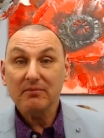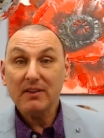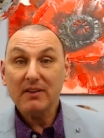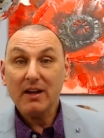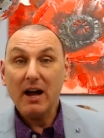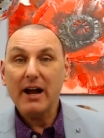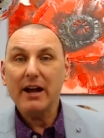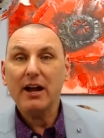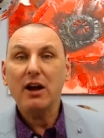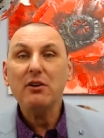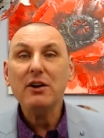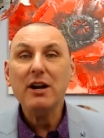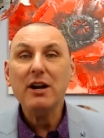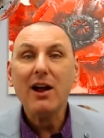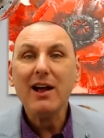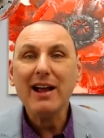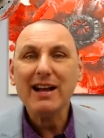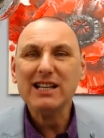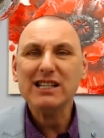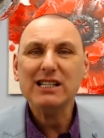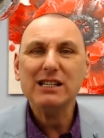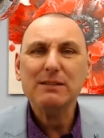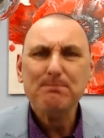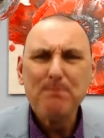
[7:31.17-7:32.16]
I only
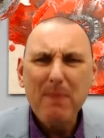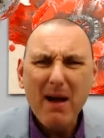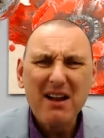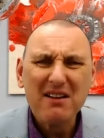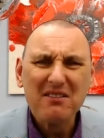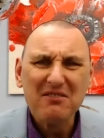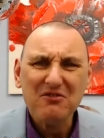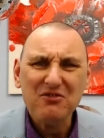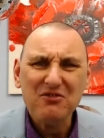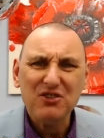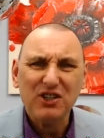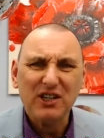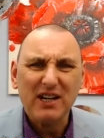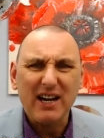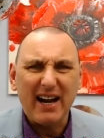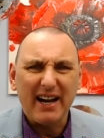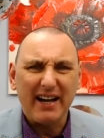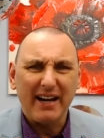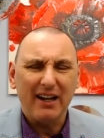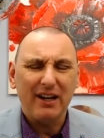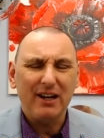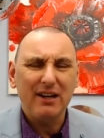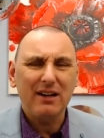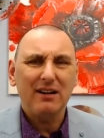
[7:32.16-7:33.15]
like sponge
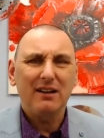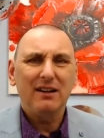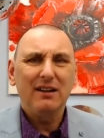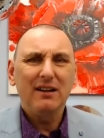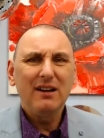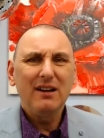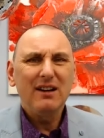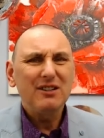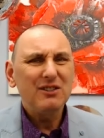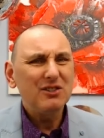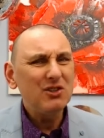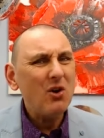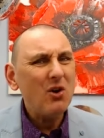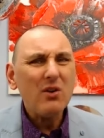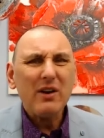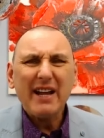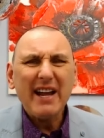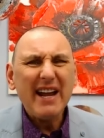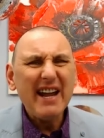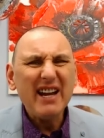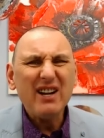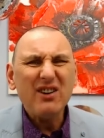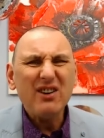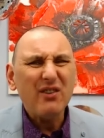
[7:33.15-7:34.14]
cake. Not
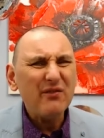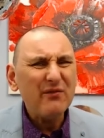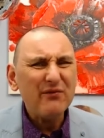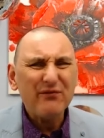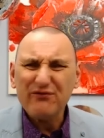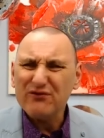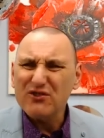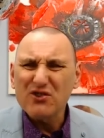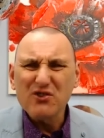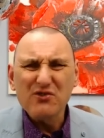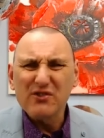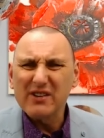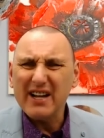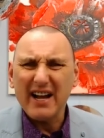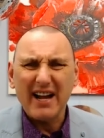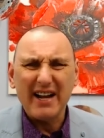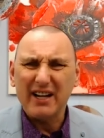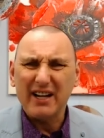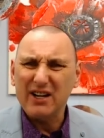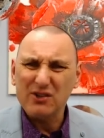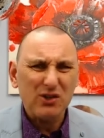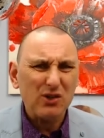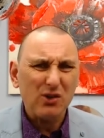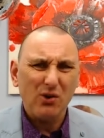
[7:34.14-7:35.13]
keen on fruit
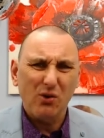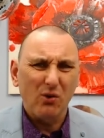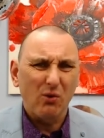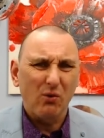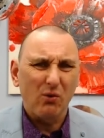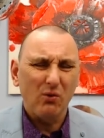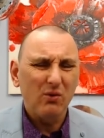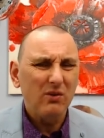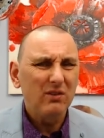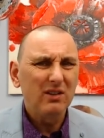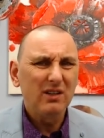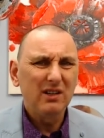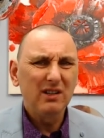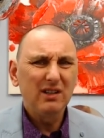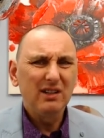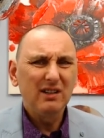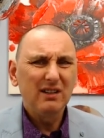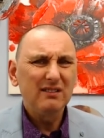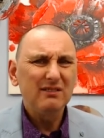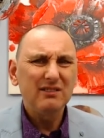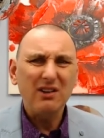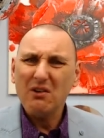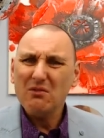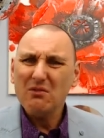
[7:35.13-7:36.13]
cake at all.
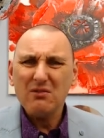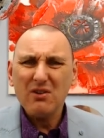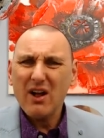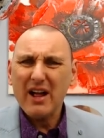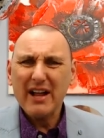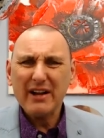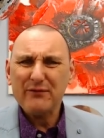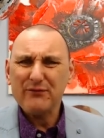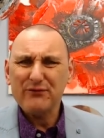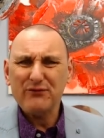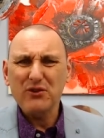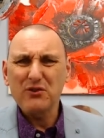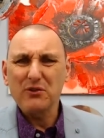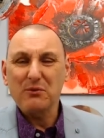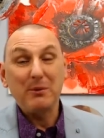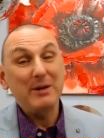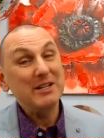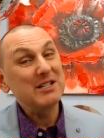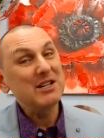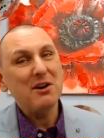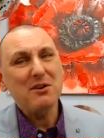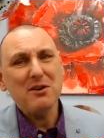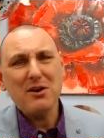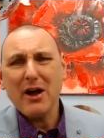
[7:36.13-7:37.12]
Don't like fruit. We
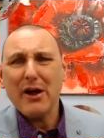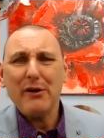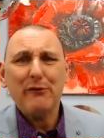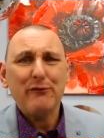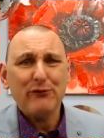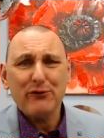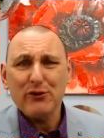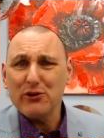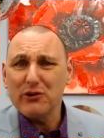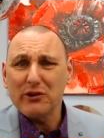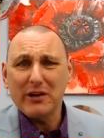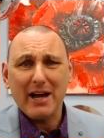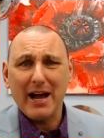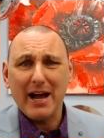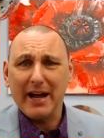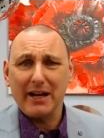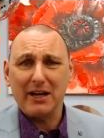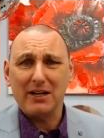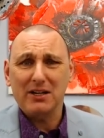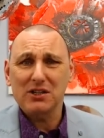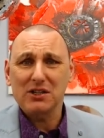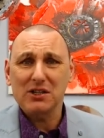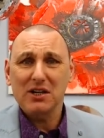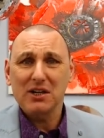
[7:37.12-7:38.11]
don't like fruit
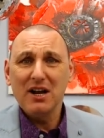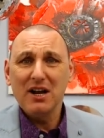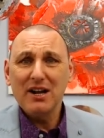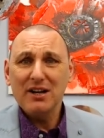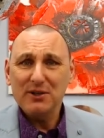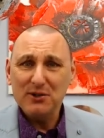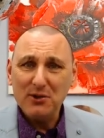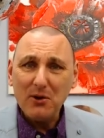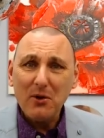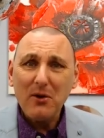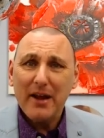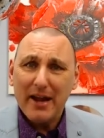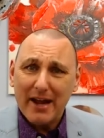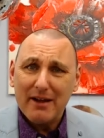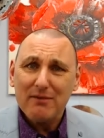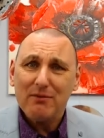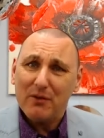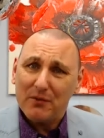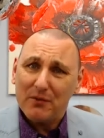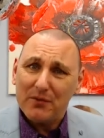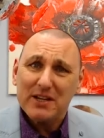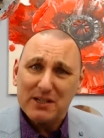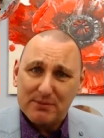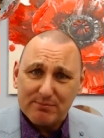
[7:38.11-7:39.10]
cakes. Not here
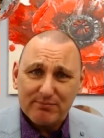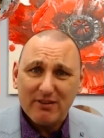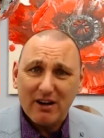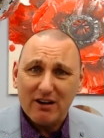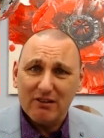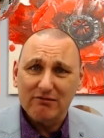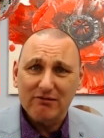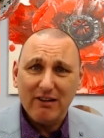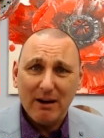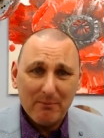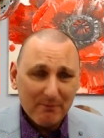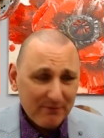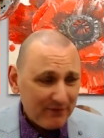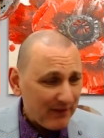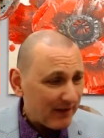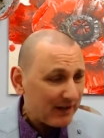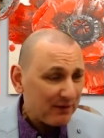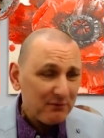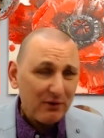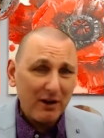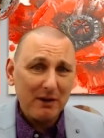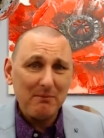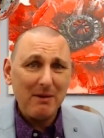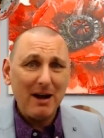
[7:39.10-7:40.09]
on this programme, thank
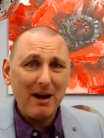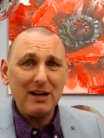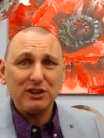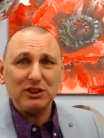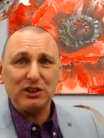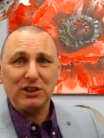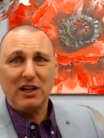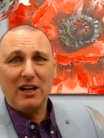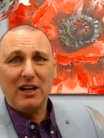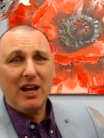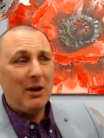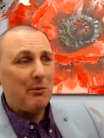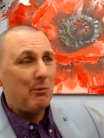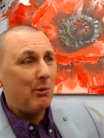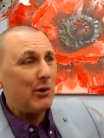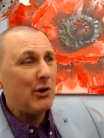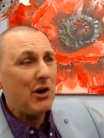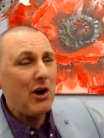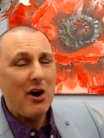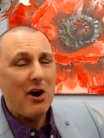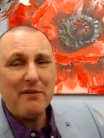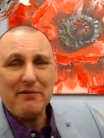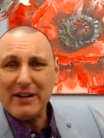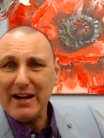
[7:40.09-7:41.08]
you very much. We're
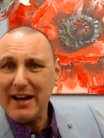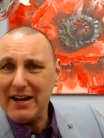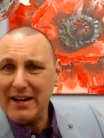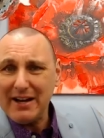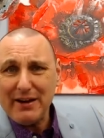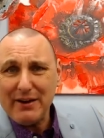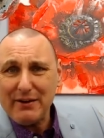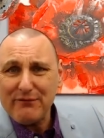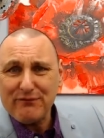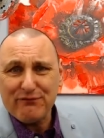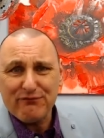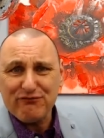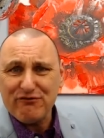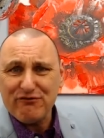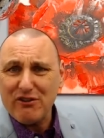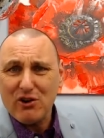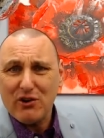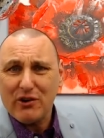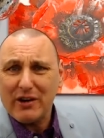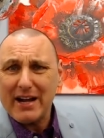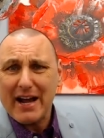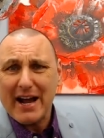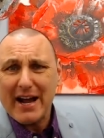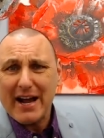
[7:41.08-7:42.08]
not having any
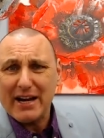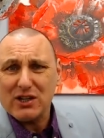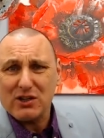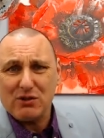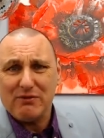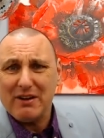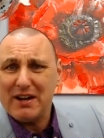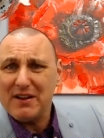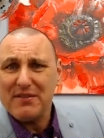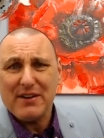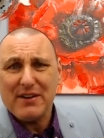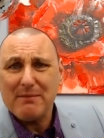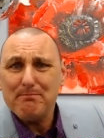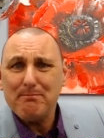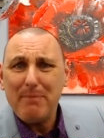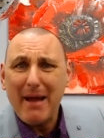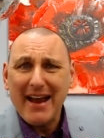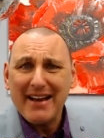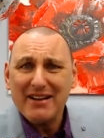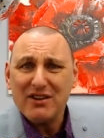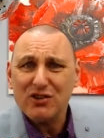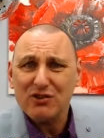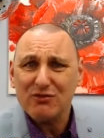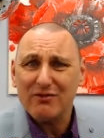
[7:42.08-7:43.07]
fruit cakes or anything
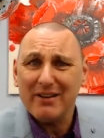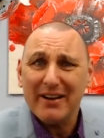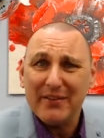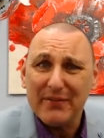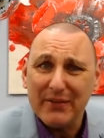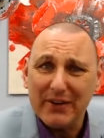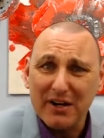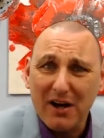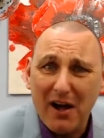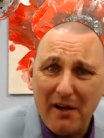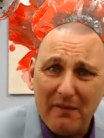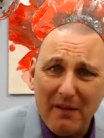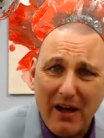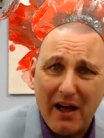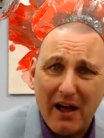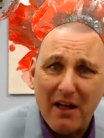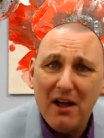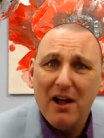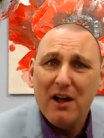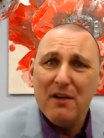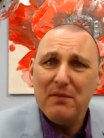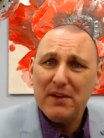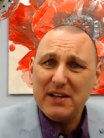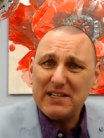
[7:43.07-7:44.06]
bent or anything like that.
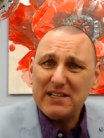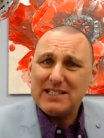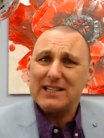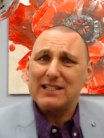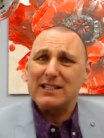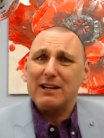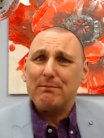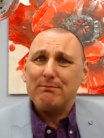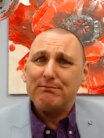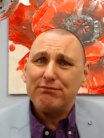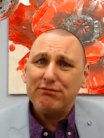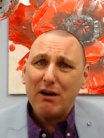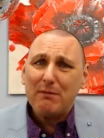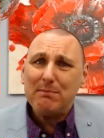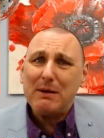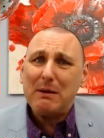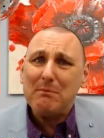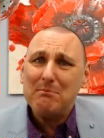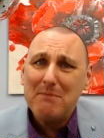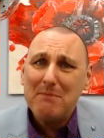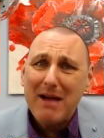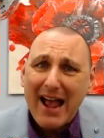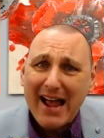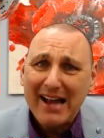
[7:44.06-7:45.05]
This is a proper
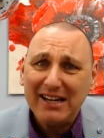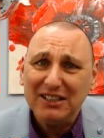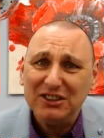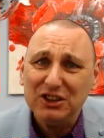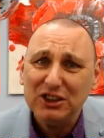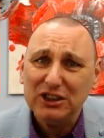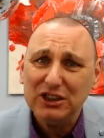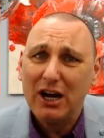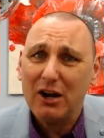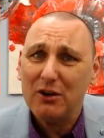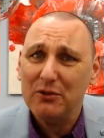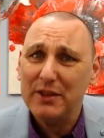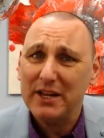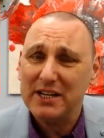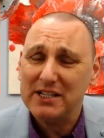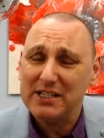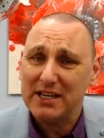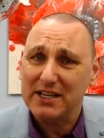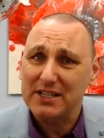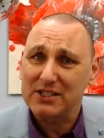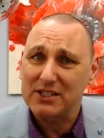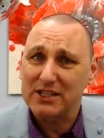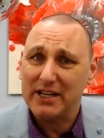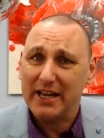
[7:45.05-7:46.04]
man show, this
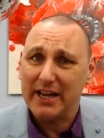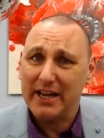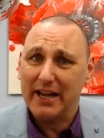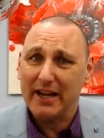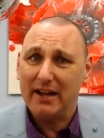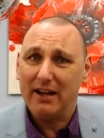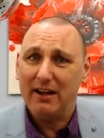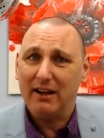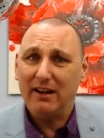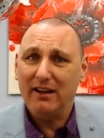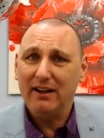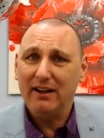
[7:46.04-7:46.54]
is, dear.